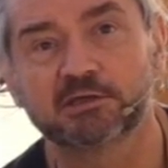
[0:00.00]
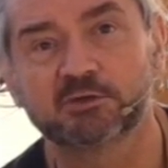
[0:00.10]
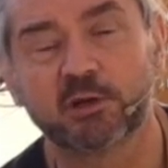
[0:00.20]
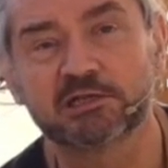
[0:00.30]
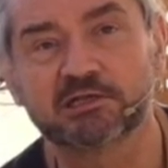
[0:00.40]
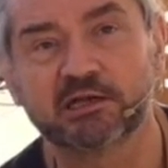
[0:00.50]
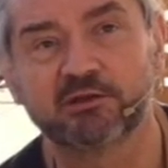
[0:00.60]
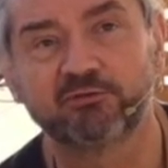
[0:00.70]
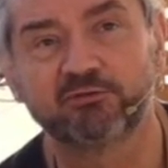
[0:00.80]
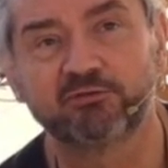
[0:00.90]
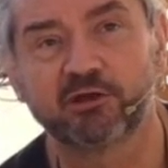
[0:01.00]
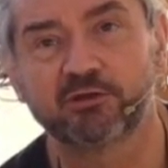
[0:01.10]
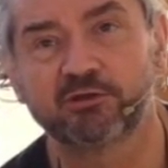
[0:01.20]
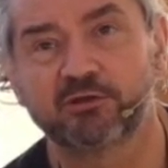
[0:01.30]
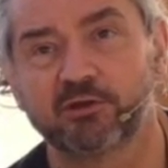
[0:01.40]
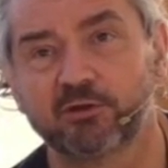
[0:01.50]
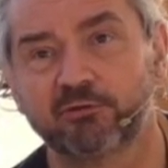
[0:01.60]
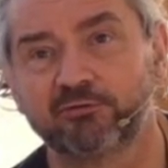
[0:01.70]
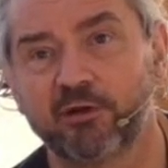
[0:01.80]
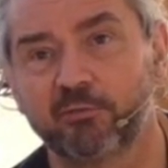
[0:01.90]
That's Wednesday the fifth
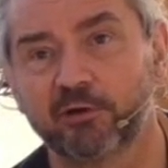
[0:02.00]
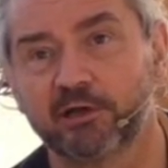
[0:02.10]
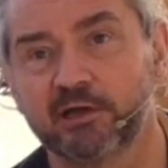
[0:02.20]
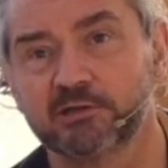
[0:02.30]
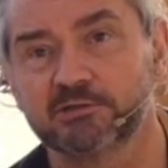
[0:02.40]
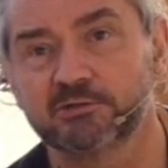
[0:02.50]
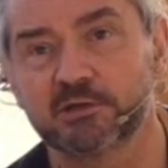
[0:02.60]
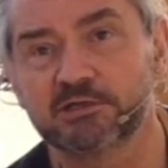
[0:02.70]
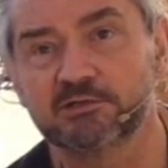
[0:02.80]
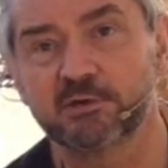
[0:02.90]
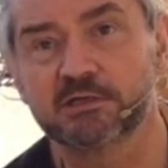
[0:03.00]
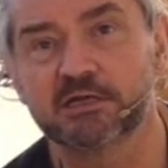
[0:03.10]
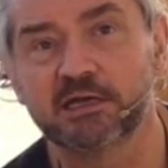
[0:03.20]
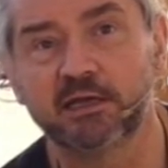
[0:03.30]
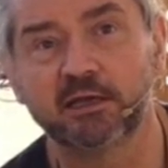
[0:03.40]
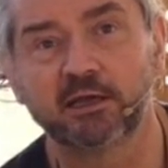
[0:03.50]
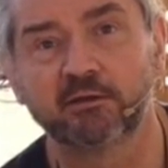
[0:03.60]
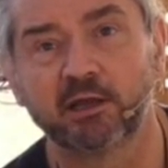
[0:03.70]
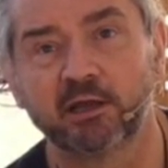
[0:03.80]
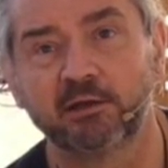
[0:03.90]
of February twenty twenty,
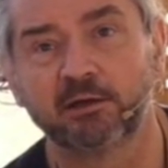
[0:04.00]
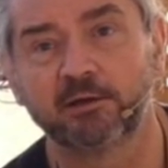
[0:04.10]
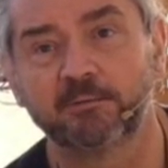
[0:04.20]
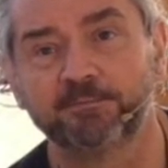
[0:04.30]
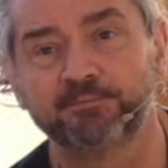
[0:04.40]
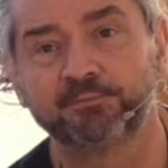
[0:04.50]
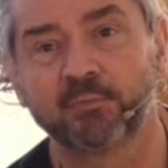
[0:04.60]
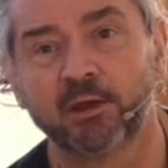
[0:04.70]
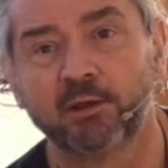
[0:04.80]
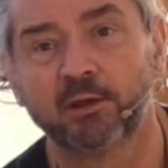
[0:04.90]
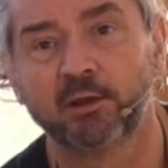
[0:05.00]
and then um,